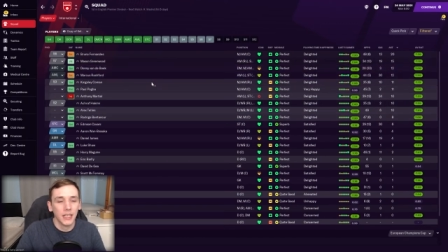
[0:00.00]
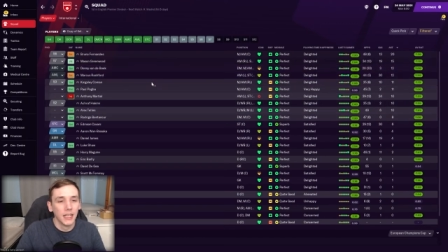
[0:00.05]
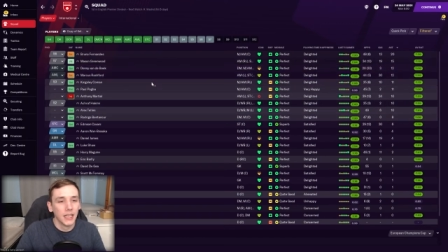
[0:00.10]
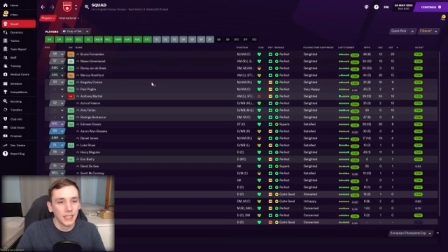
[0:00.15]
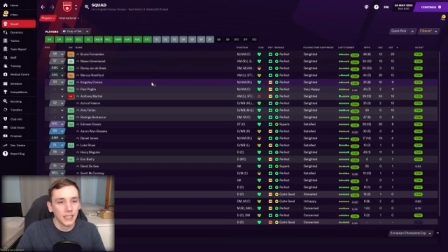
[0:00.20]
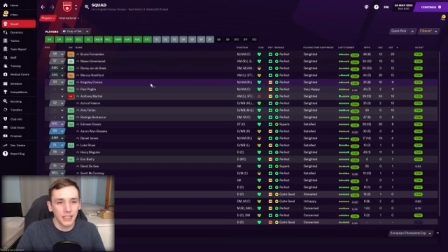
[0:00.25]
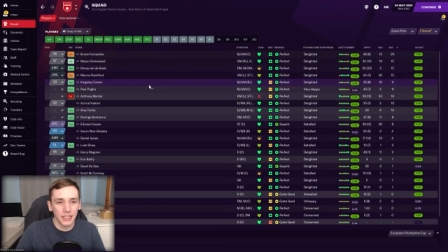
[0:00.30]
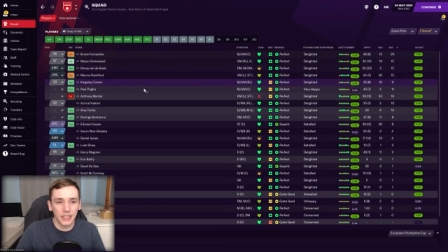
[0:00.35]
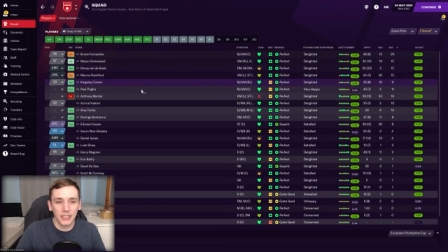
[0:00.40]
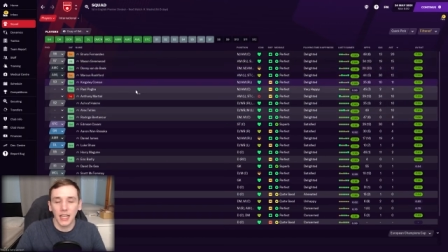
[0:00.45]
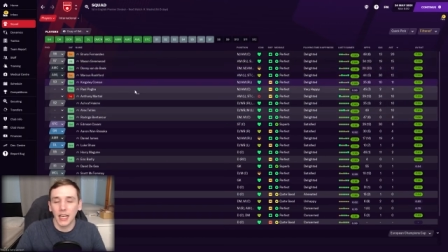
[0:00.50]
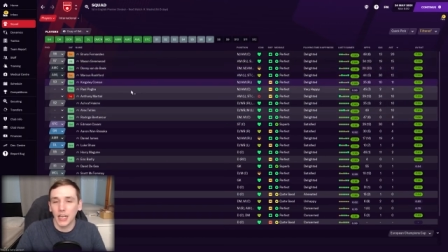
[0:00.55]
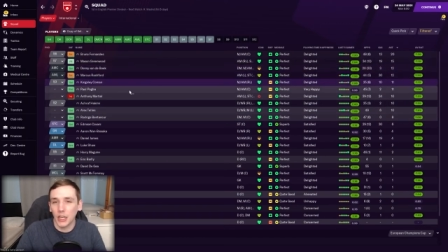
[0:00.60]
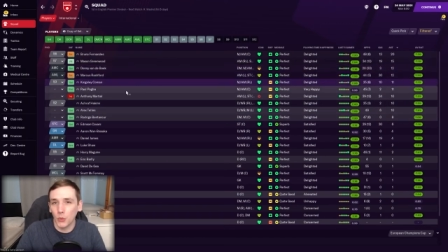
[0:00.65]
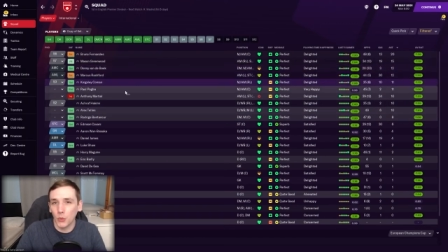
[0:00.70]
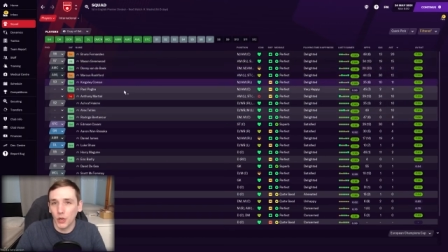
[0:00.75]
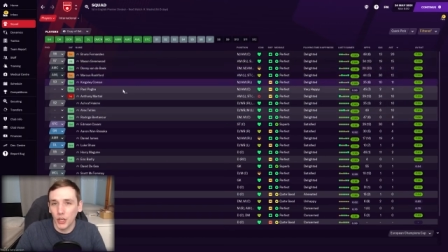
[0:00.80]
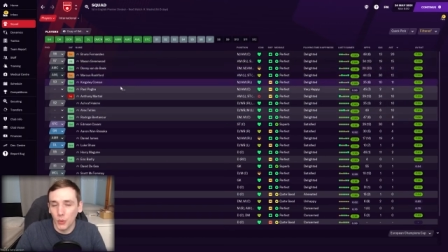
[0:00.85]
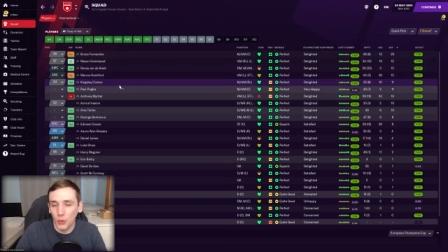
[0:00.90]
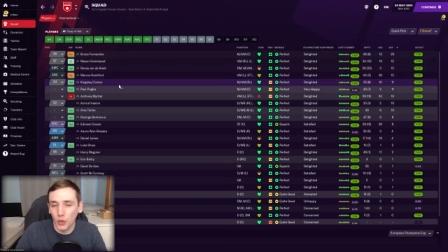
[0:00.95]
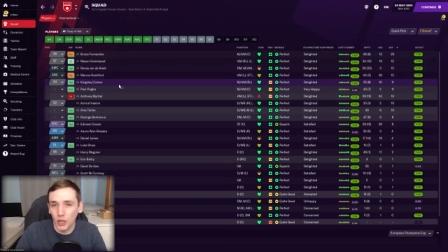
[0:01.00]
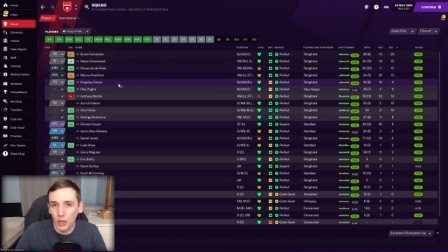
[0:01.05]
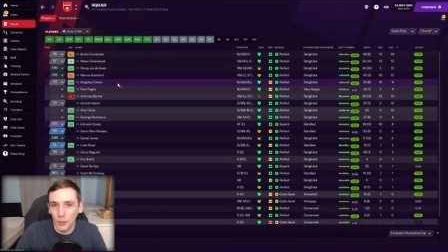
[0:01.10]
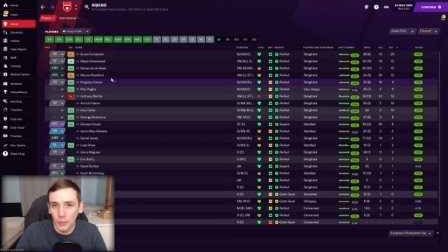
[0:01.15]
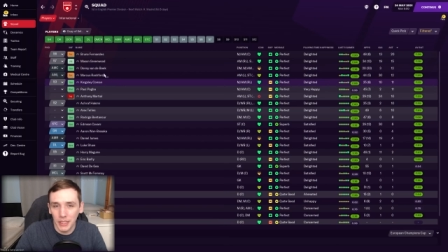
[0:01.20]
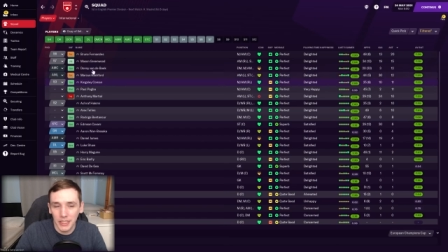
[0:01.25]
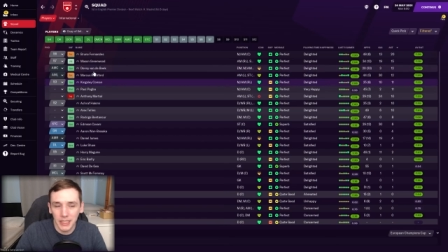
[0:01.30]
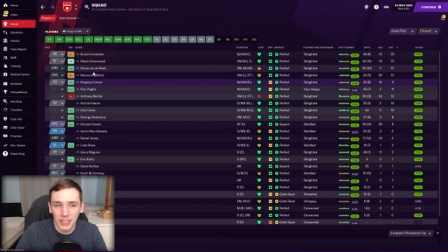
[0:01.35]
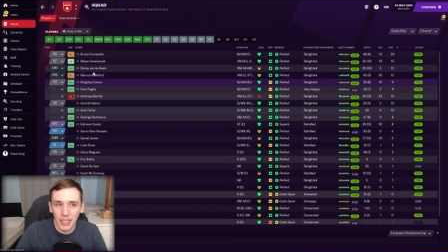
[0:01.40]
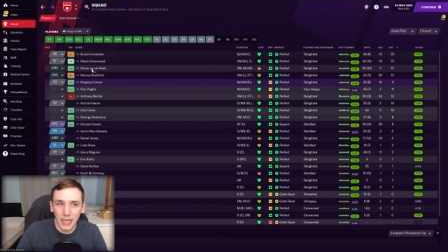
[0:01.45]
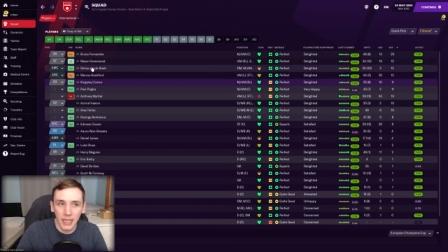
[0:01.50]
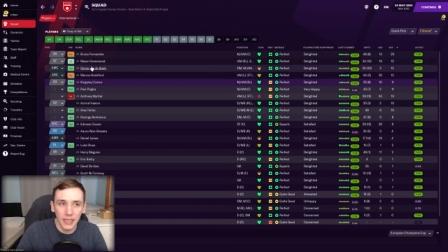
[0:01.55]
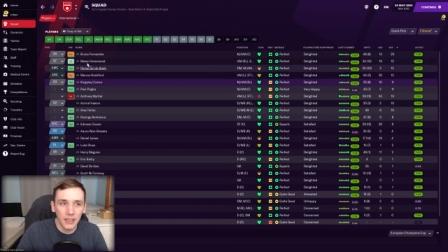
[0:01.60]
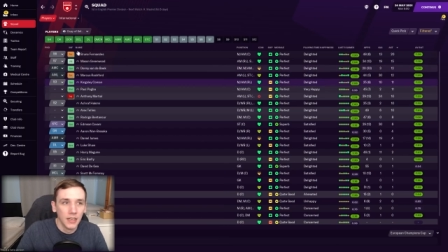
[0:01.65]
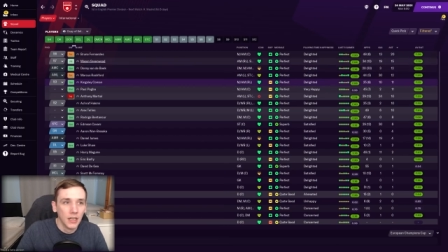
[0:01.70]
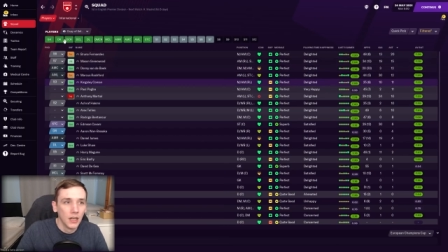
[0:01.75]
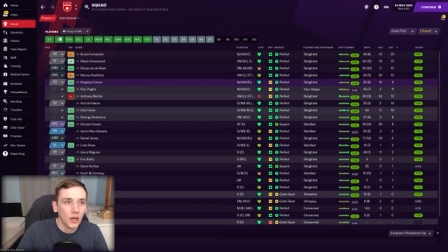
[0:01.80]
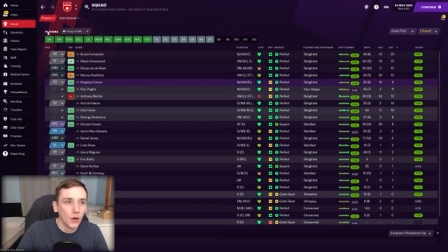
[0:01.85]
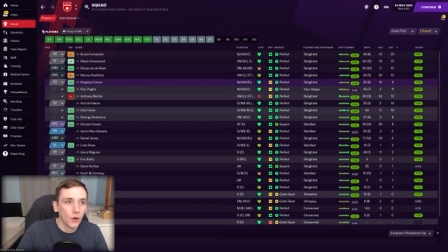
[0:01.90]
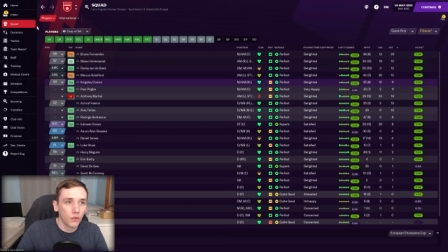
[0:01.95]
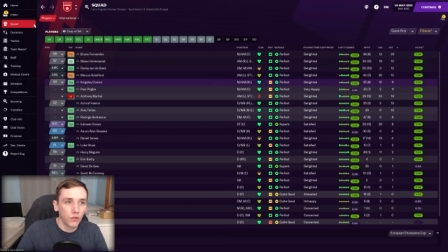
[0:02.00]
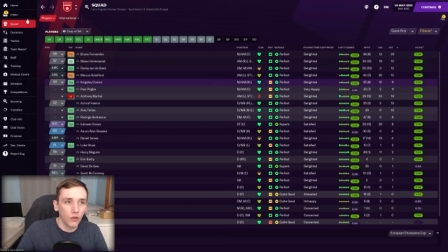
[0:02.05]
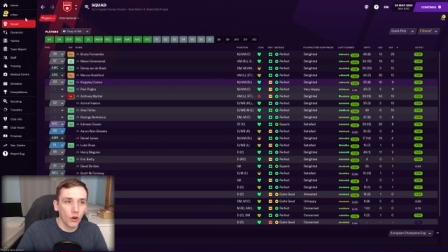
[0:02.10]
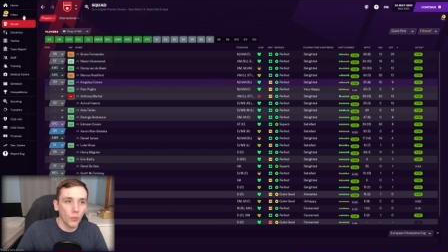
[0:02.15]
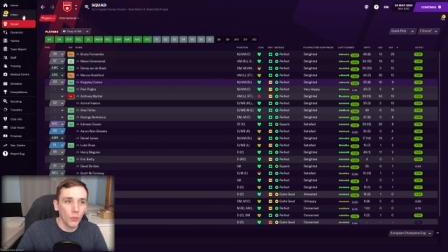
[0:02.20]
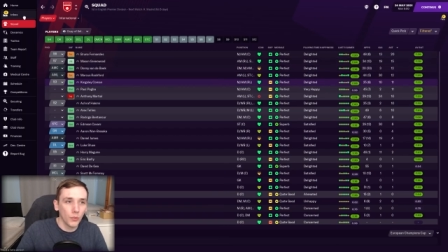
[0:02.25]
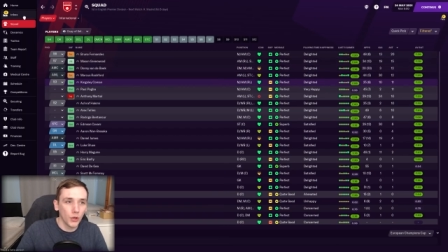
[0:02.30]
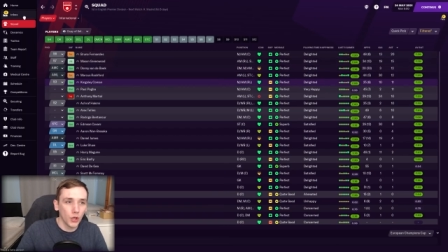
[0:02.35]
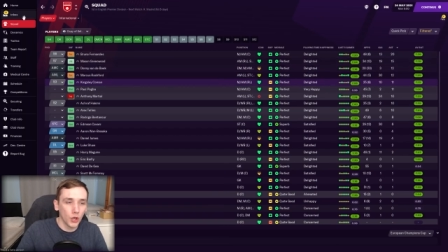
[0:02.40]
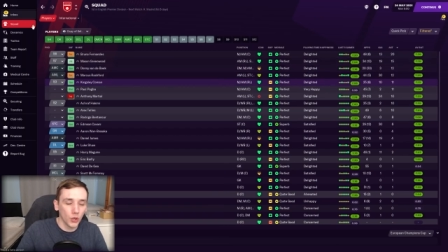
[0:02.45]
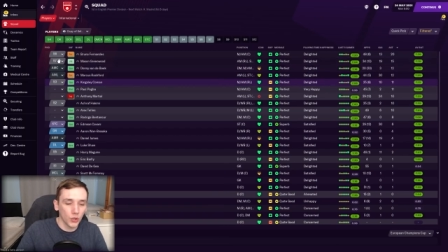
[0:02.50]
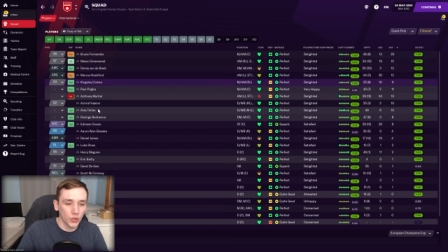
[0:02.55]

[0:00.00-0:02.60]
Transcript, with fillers: It's exactly what you want to be seeing from your